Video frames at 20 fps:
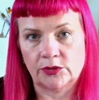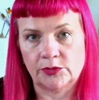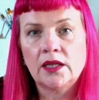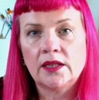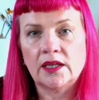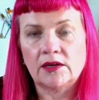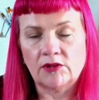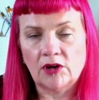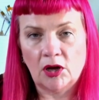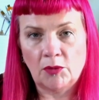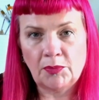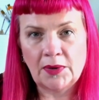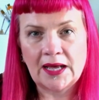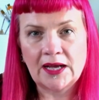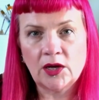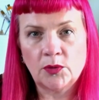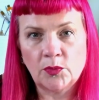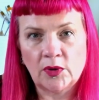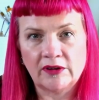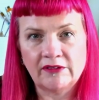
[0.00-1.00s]
There are black
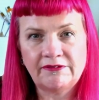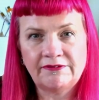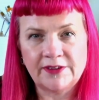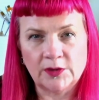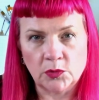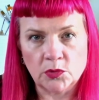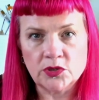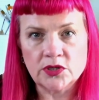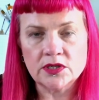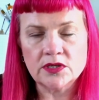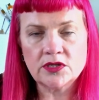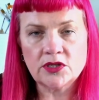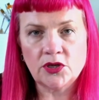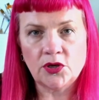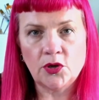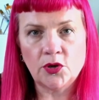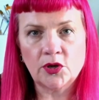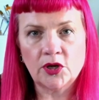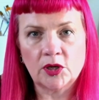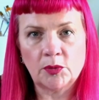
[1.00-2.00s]
and white filters that
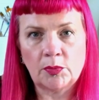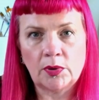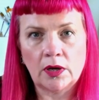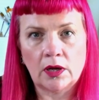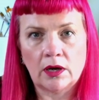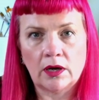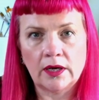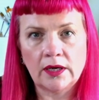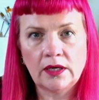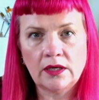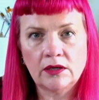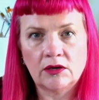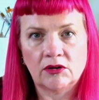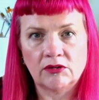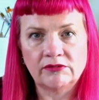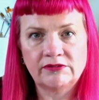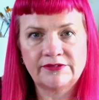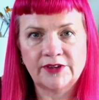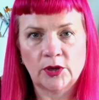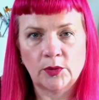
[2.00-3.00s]
you can apply on
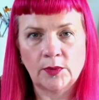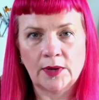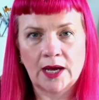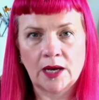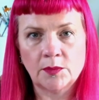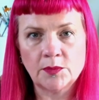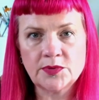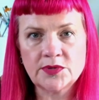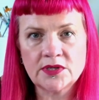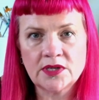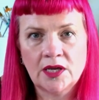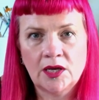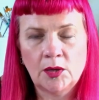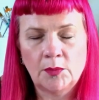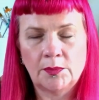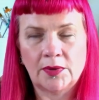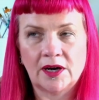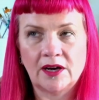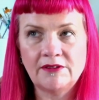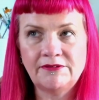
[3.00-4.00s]
phone apps,
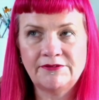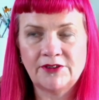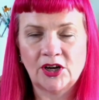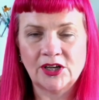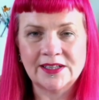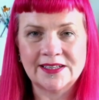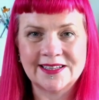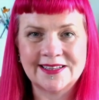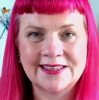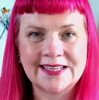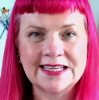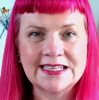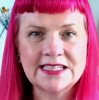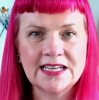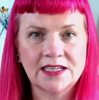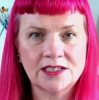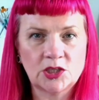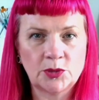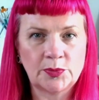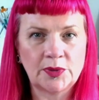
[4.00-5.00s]
but I find that they
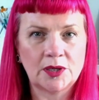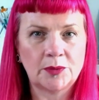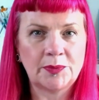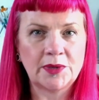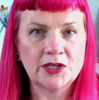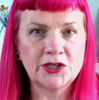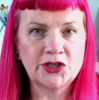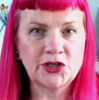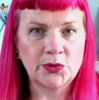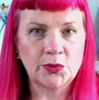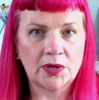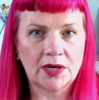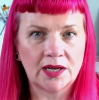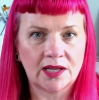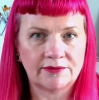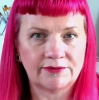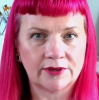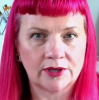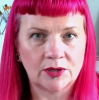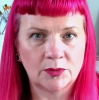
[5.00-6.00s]
tend to be a bit too
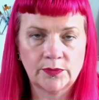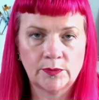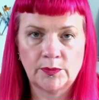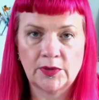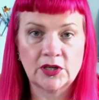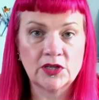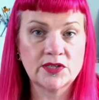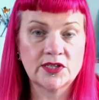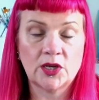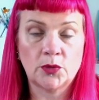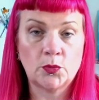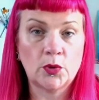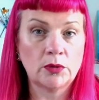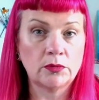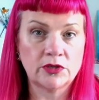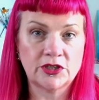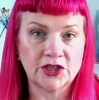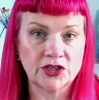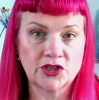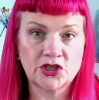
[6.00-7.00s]
clever because they won't
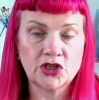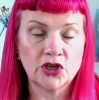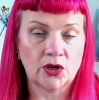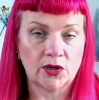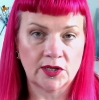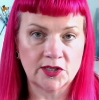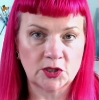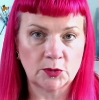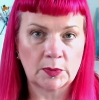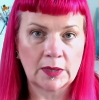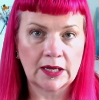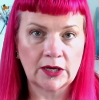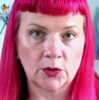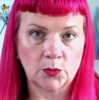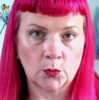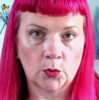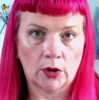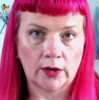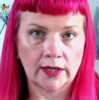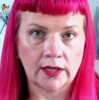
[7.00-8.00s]
just turn it to black and
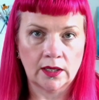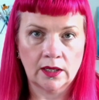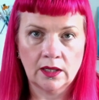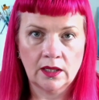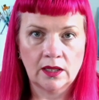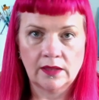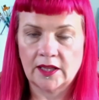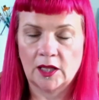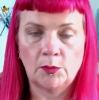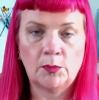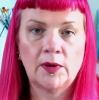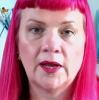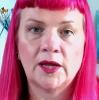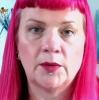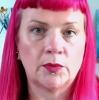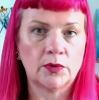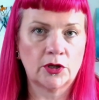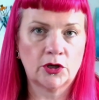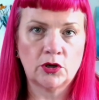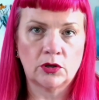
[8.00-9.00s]
white. They'll play
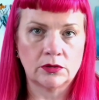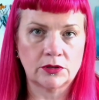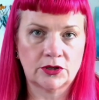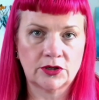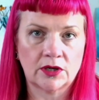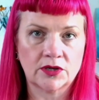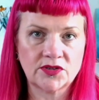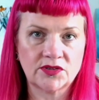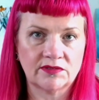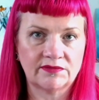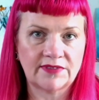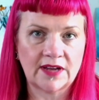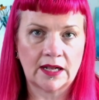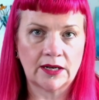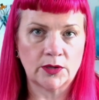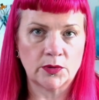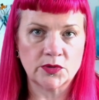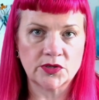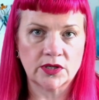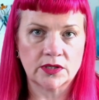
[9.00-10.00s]
with the contrast and
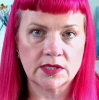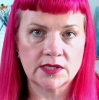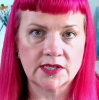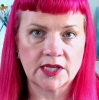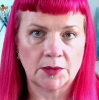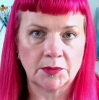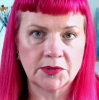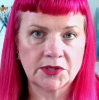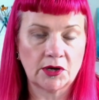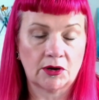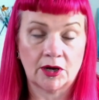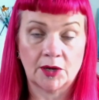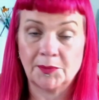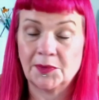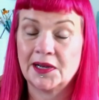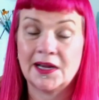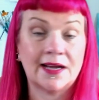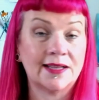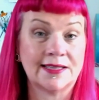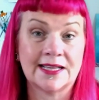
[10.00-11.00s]
values at the same time,
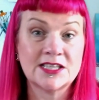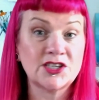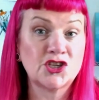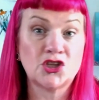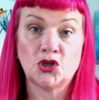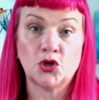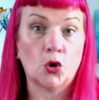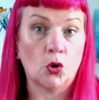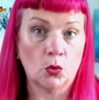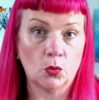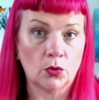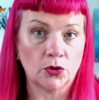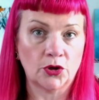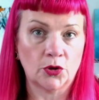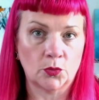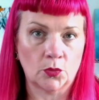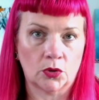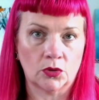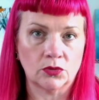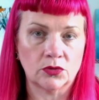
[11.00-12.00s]
and that's not what you
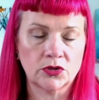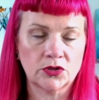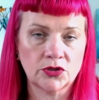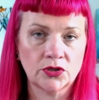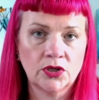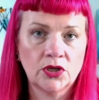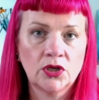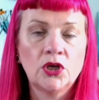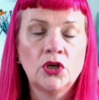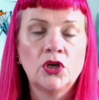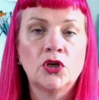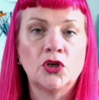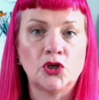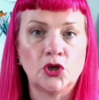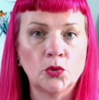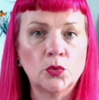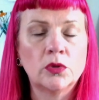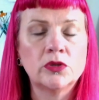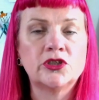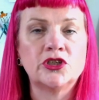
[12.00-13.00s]
want. You
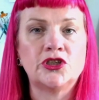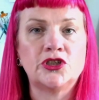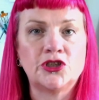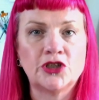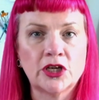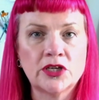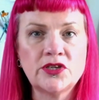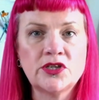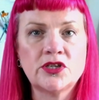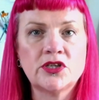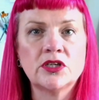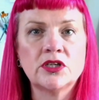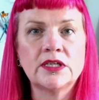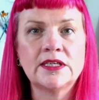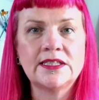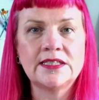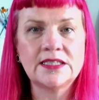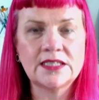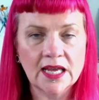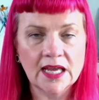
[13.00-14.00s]
want to just
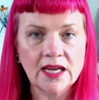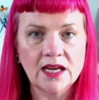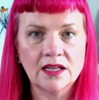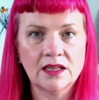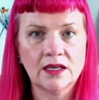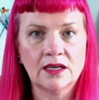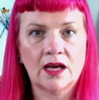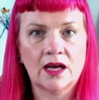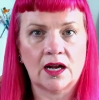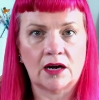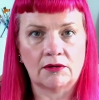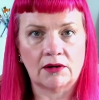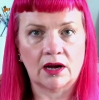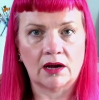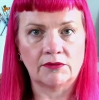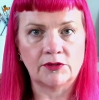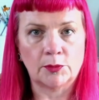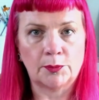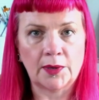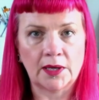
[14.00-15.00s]
take the colour out of
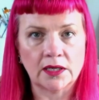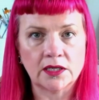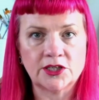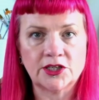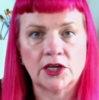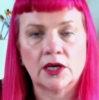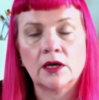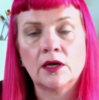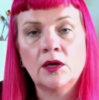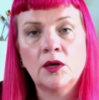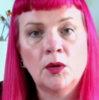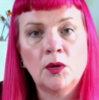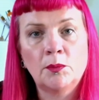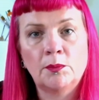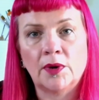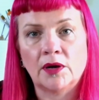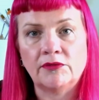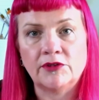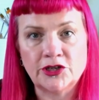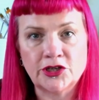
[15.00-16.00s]
the picture by
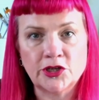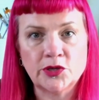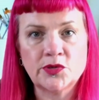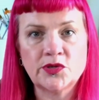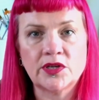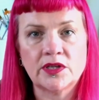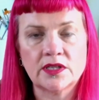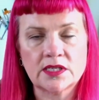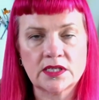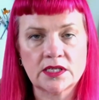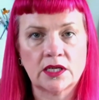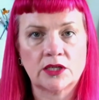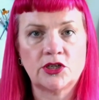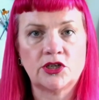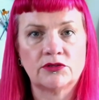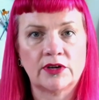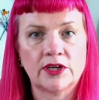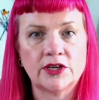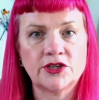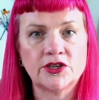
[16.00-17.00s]
reducing the
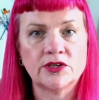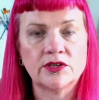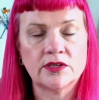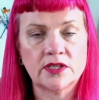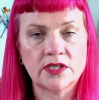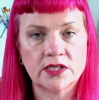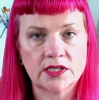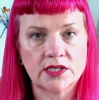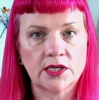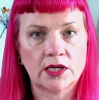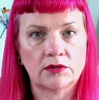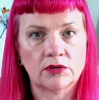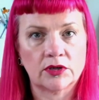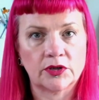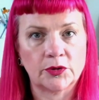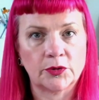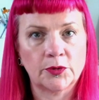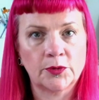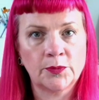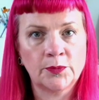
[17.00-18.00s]
saturation to 0.
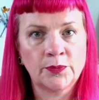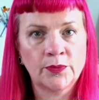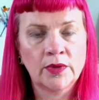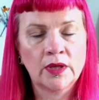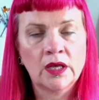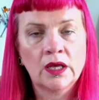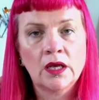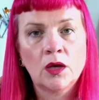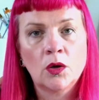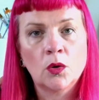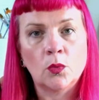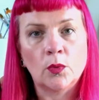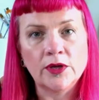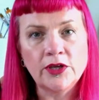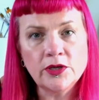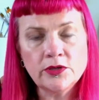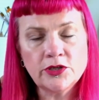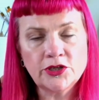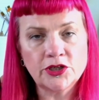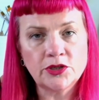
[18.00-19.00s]
When
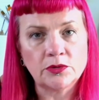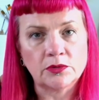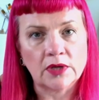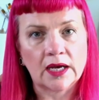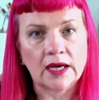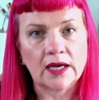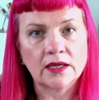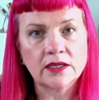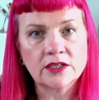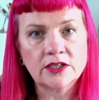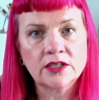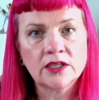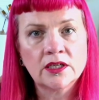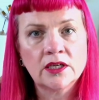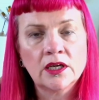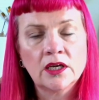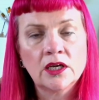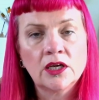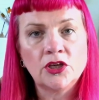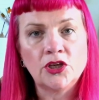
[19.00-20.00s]
you do that,
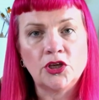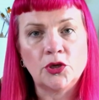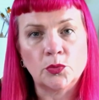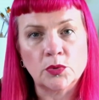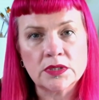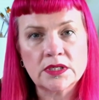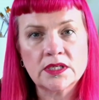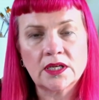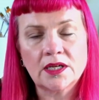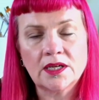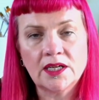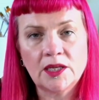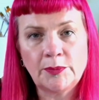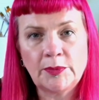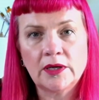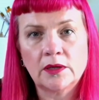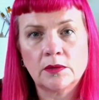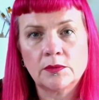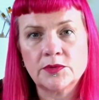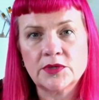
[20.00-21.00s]
you will suddenly be
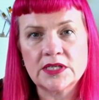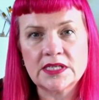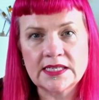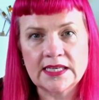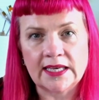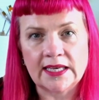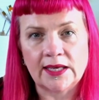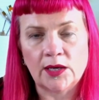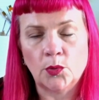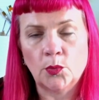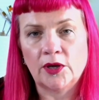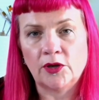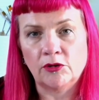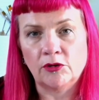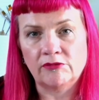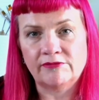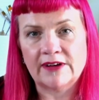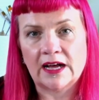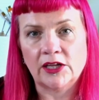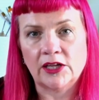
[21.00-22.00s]
able to see where your
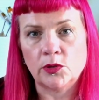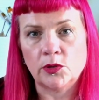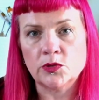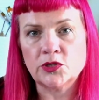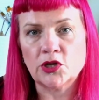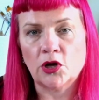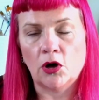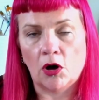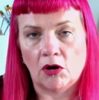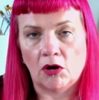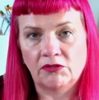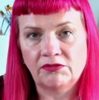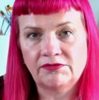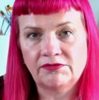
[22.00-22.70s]
values are off.